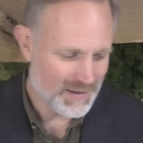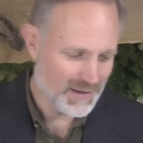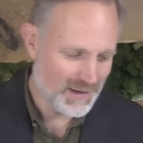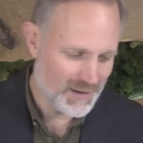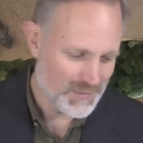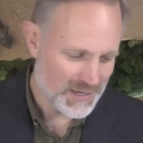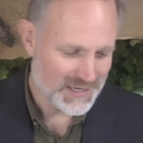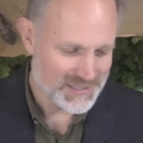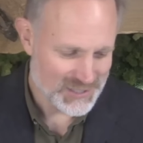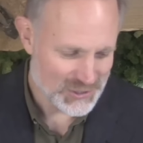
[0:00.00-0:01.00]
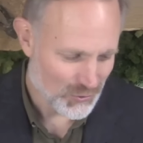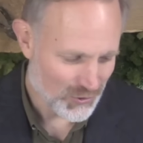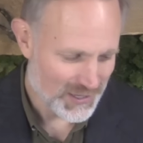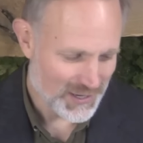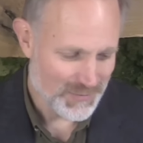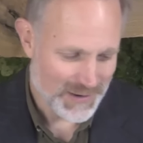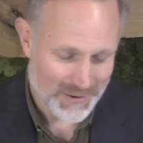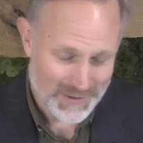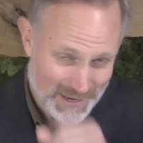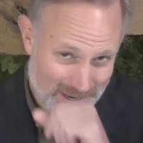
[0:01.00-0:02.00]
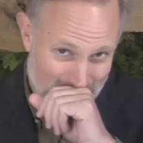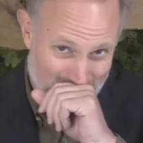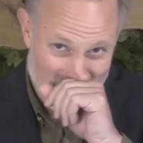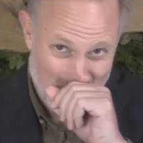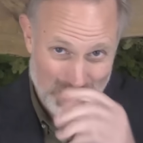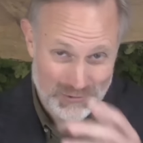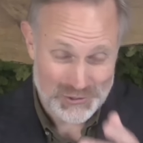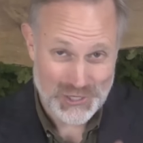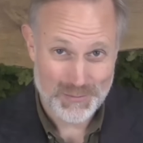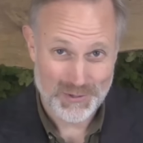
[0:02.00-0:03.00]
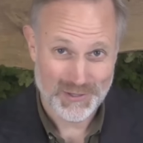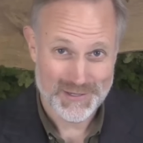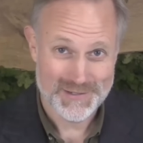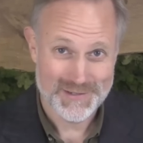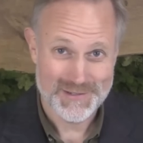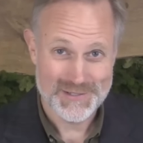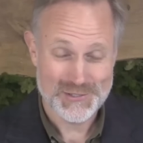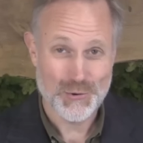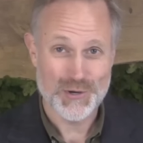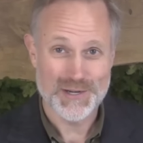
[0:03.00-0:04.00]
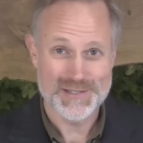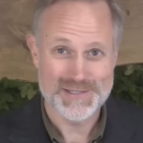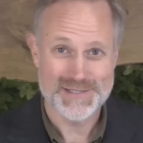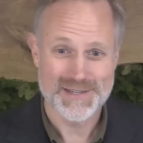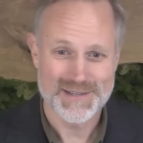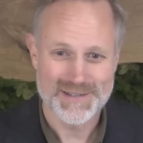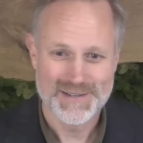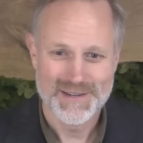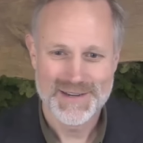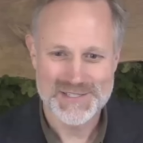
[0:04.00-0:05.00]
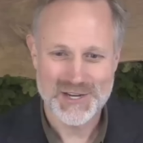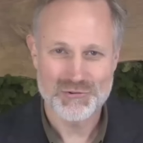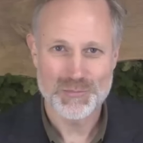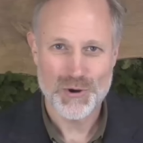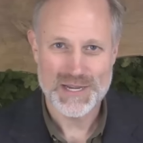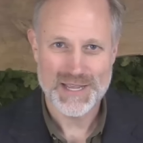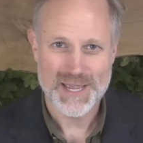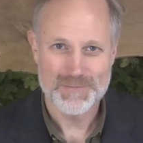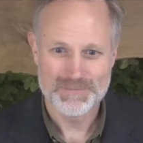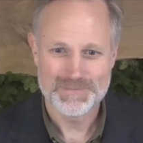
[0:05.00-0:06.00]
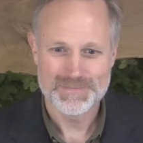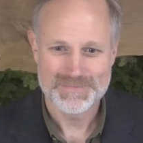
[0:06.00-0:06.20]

And it's the story about how Wilt Chamberlain scored his 100-point game.